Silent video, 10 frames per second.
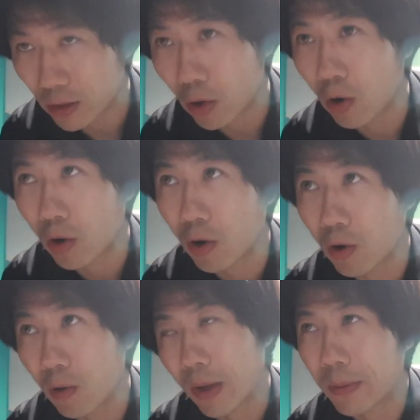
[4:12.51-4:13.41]

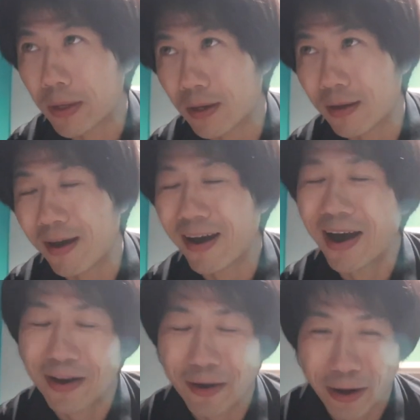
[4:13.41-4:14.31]
or maybe,
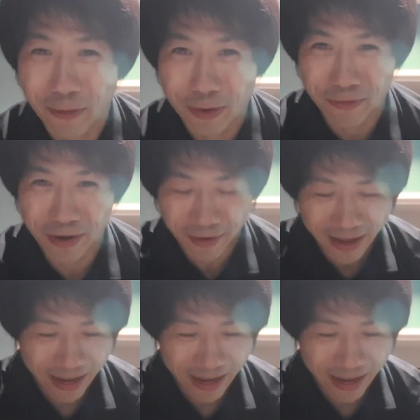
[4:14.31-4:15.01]
I don't even know,